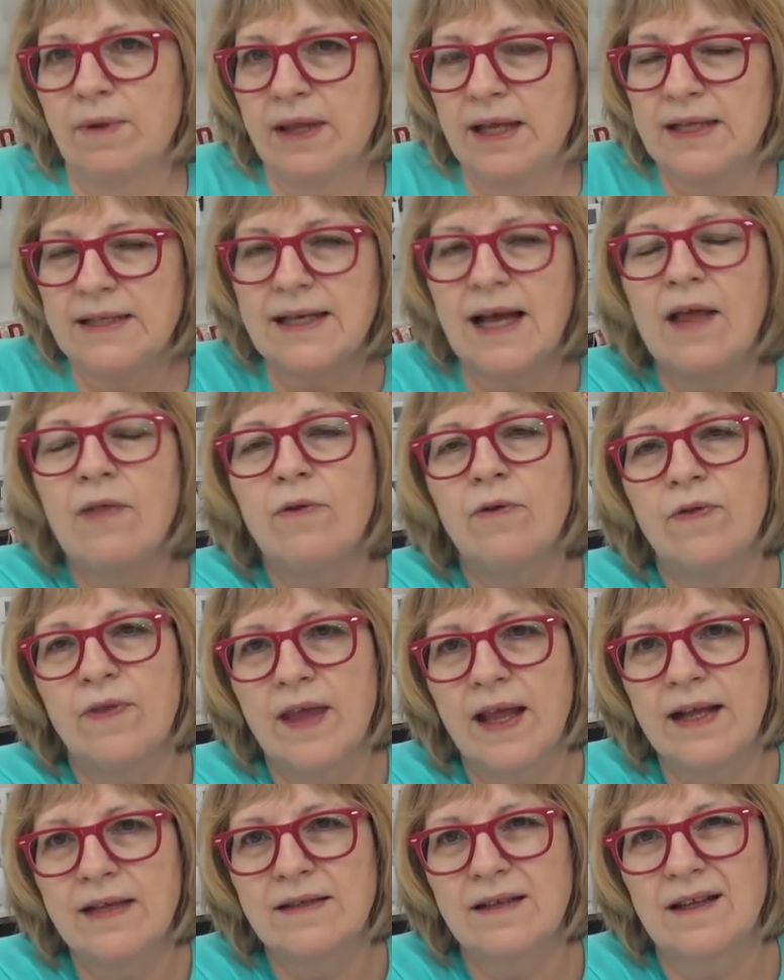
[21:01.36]
of these other
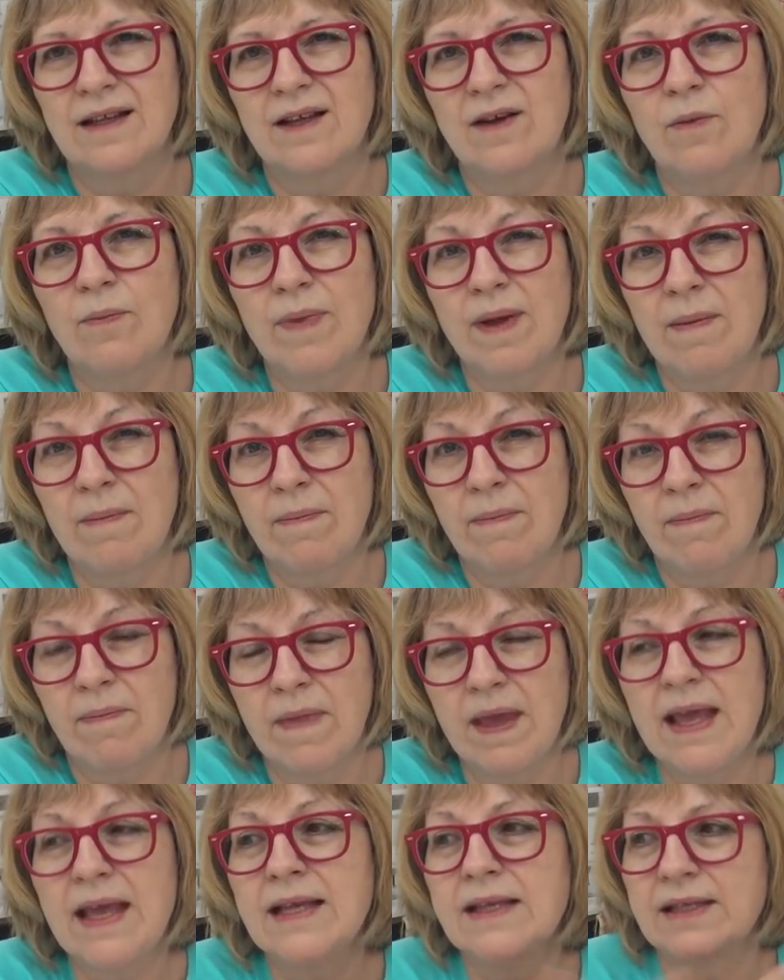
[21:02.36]
things a little bit
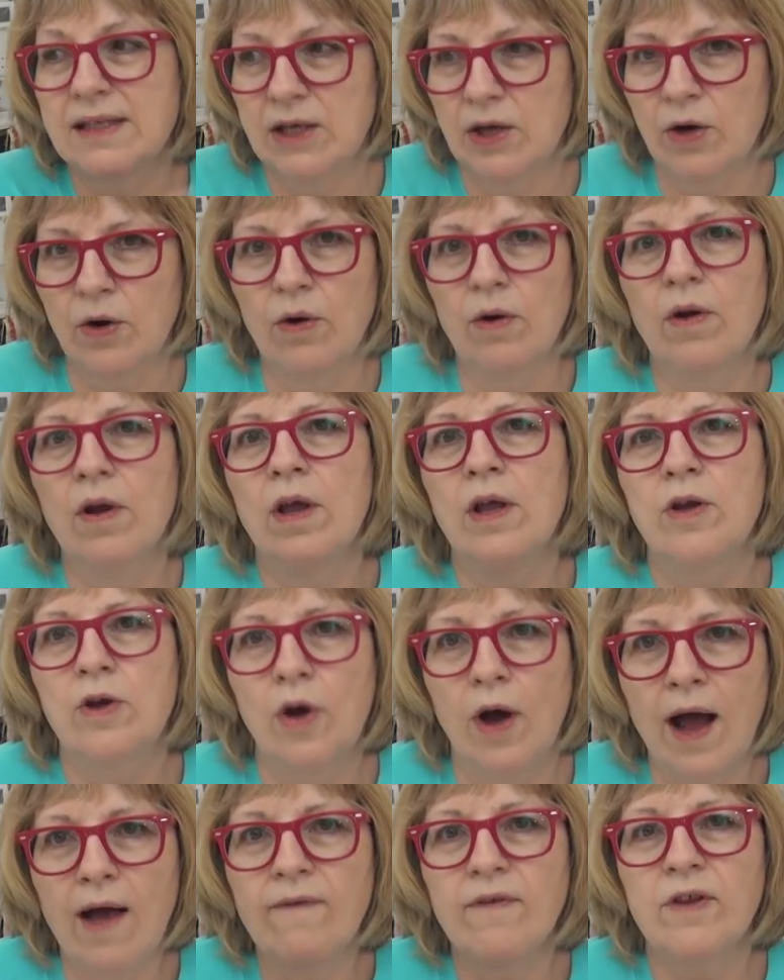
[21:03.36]
easier. You
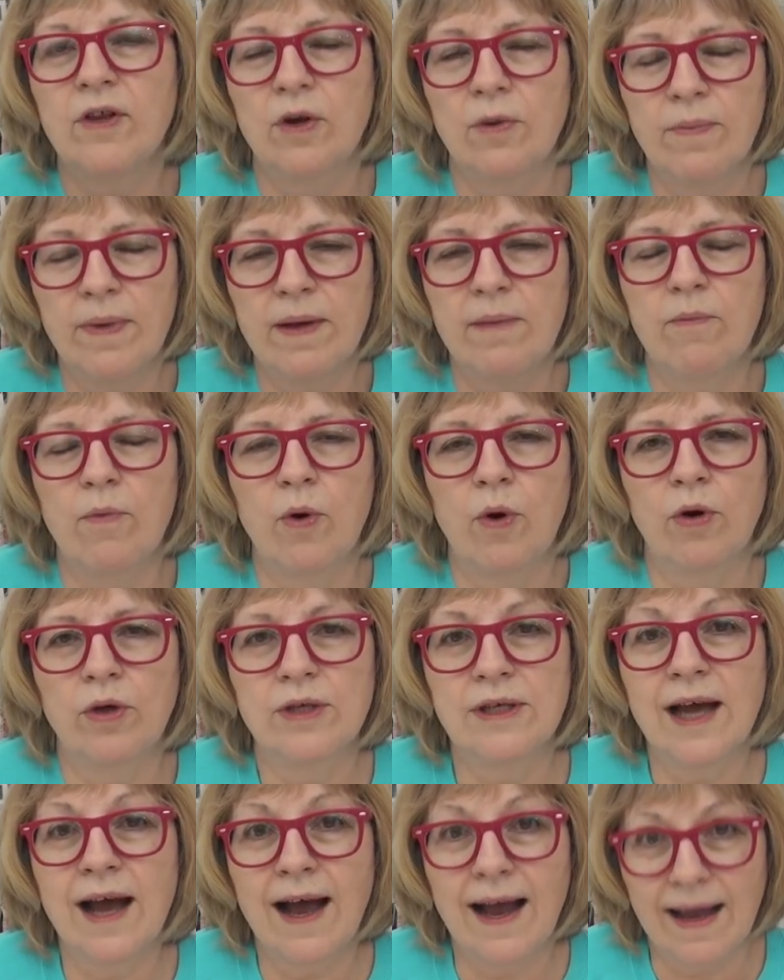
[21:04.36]
know, have a little bit more
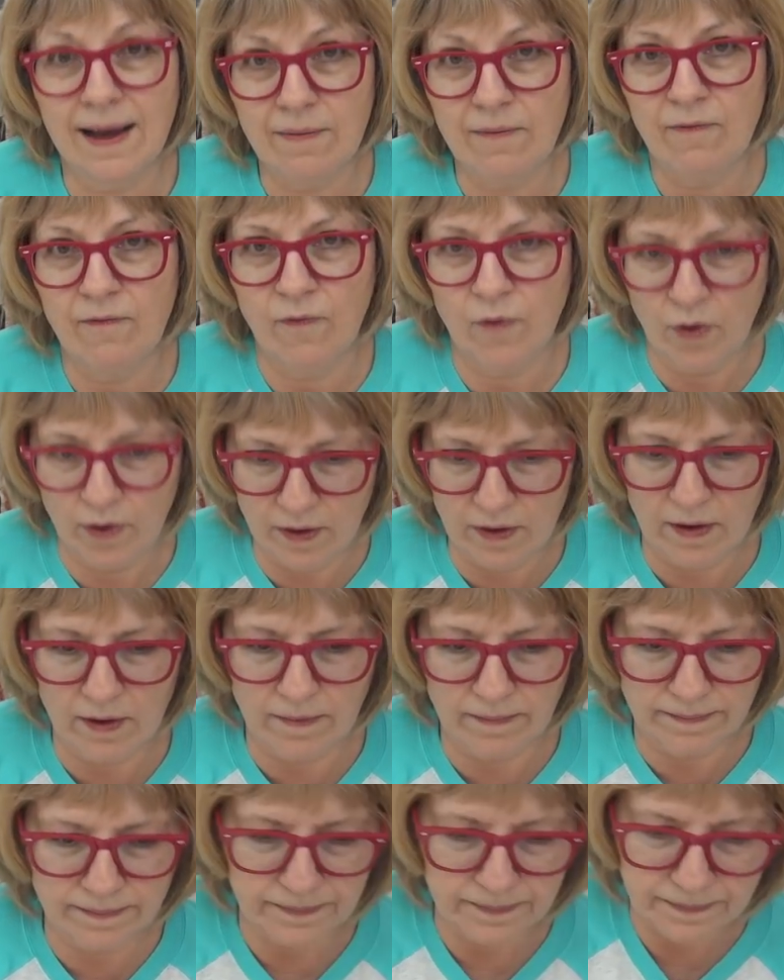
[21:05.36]
time for
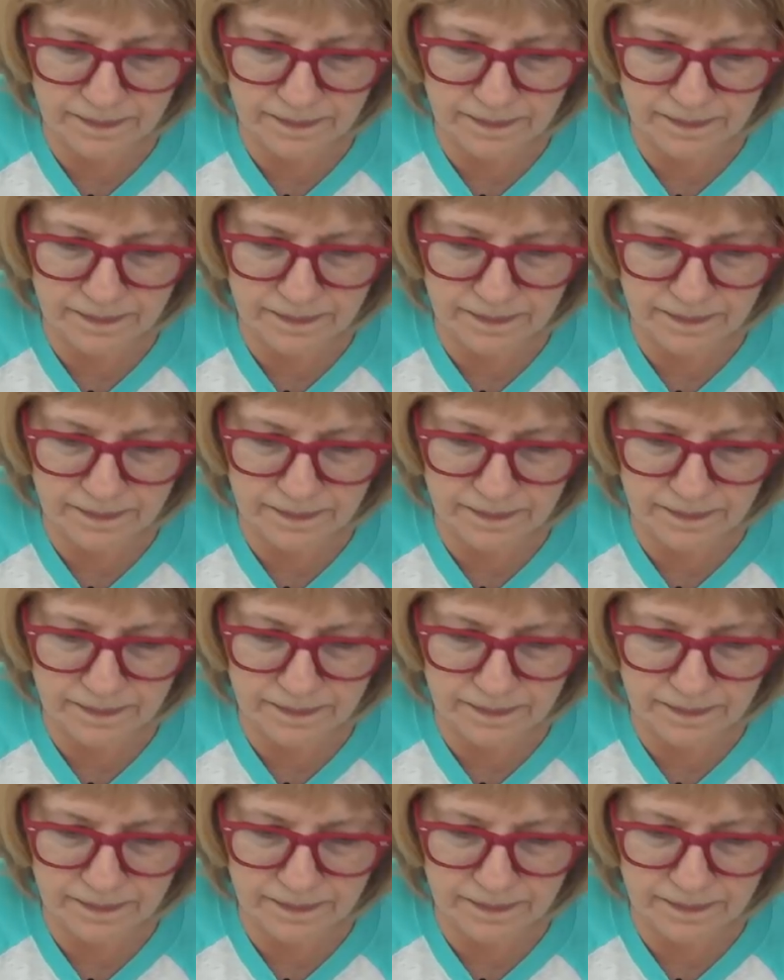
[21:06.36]
them.